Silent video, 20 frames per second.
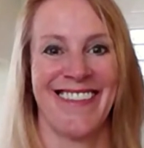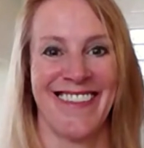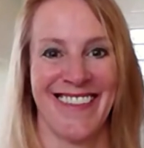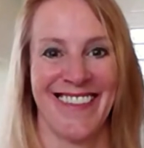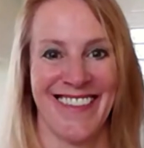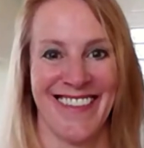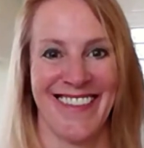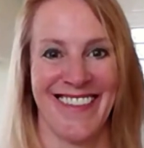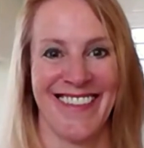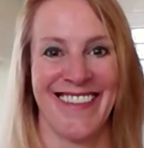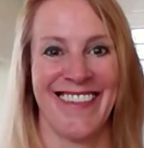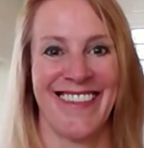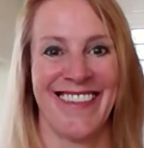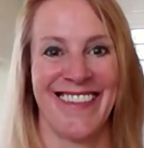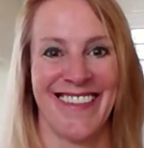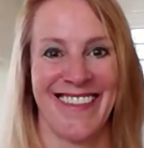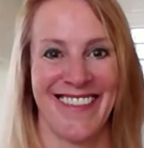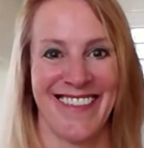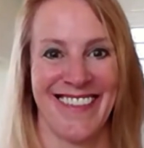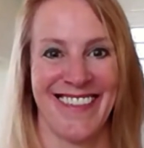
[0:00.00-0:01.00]

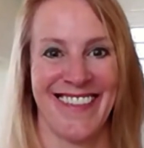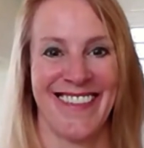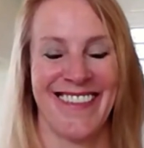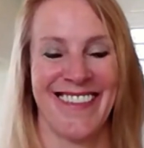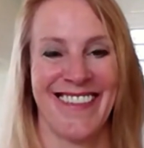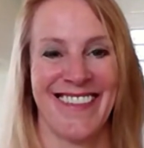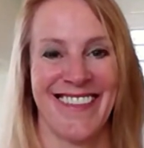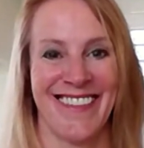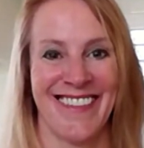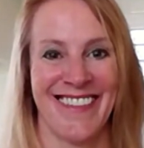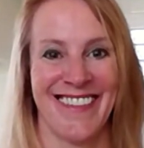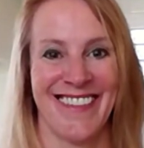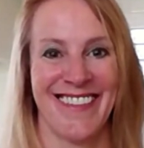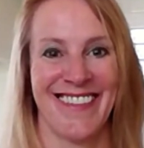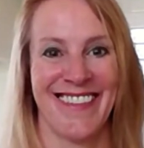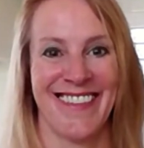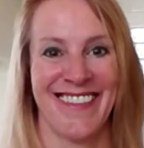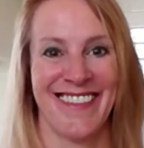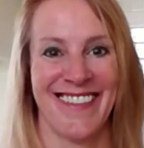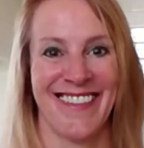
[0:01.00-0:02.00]

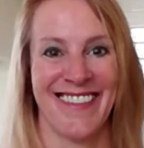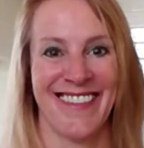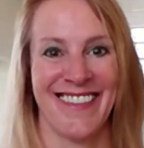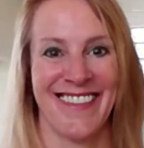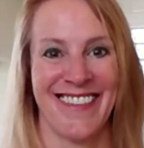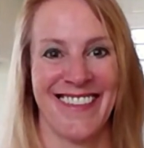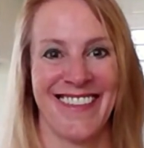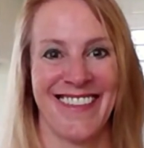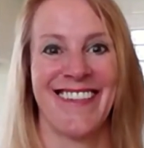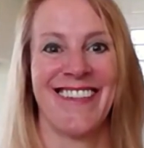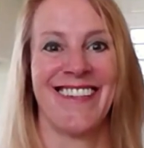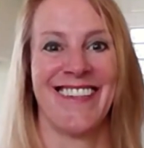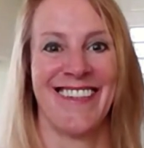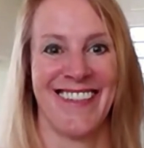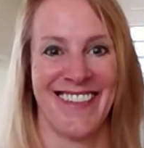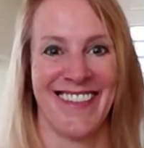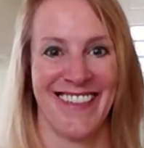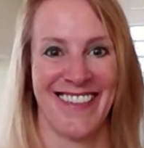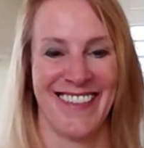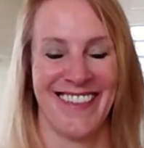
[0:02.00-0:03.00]

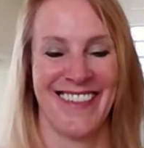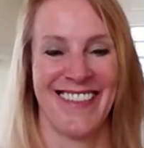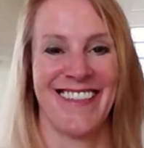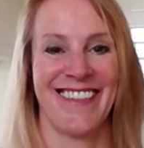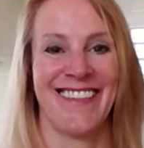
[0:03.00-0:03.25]
This person isn't speaking.